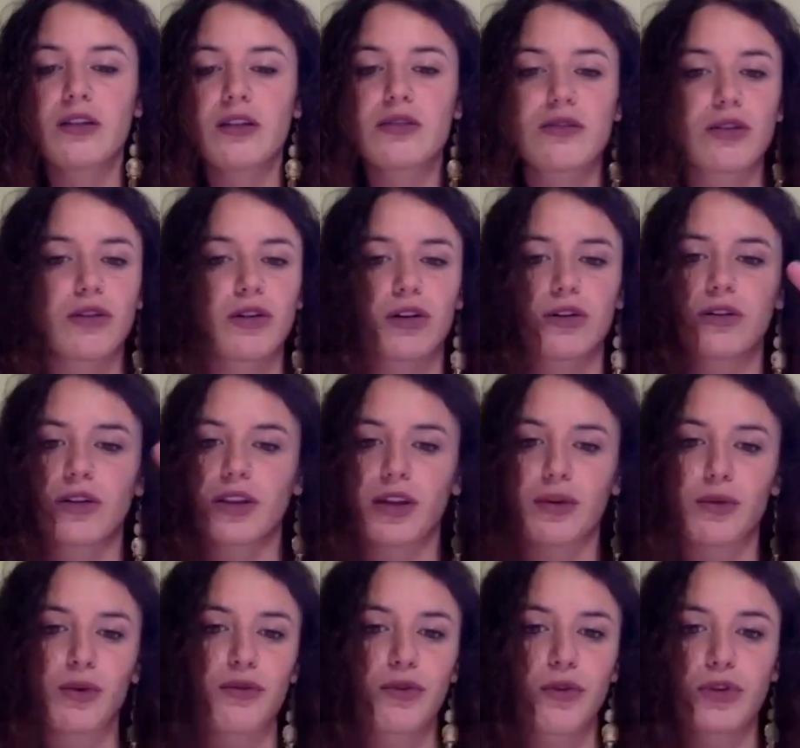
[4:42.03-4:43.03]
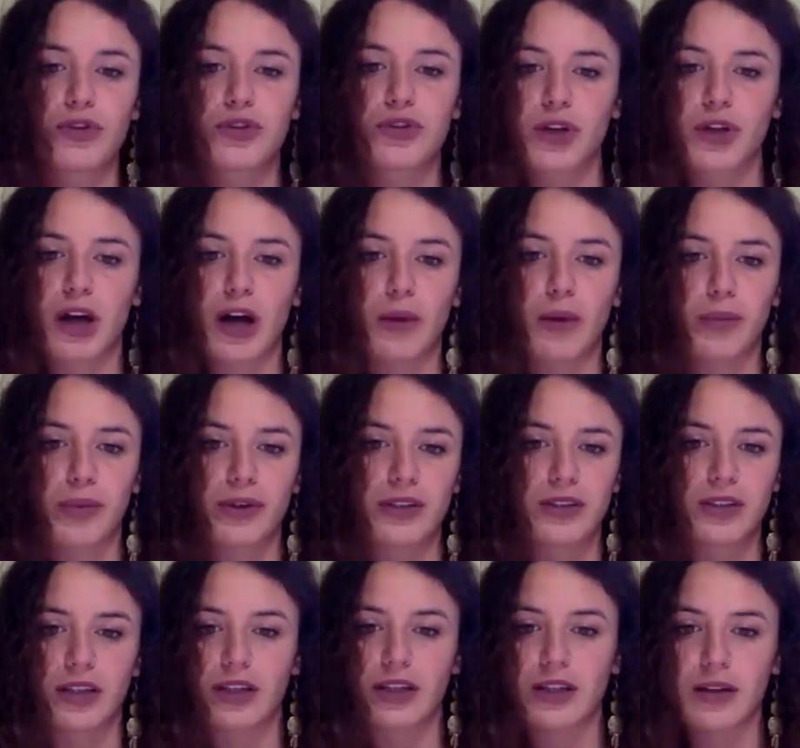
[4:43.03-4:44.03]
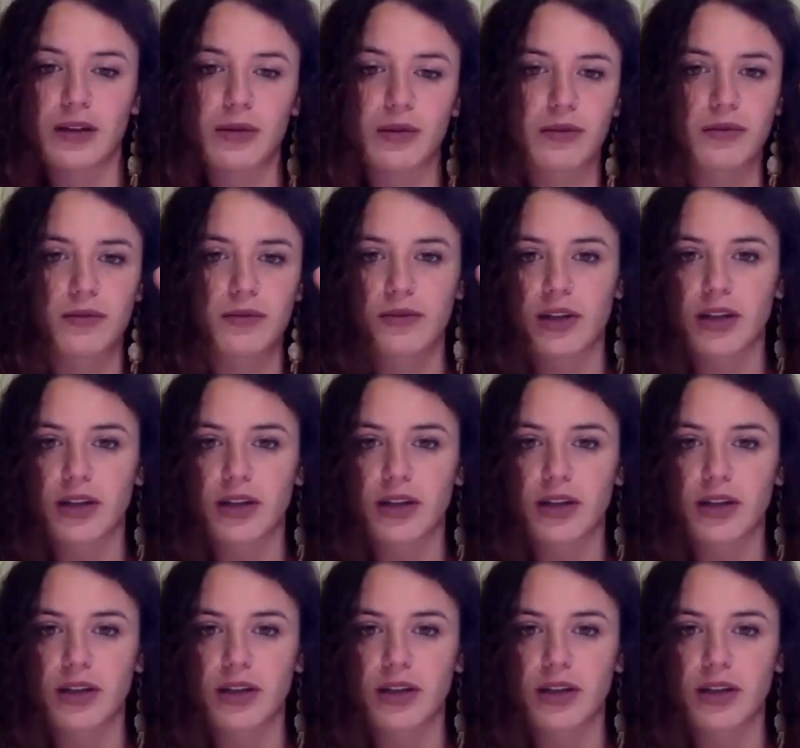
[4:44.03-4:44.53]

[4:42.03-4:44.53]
So the revolution happened in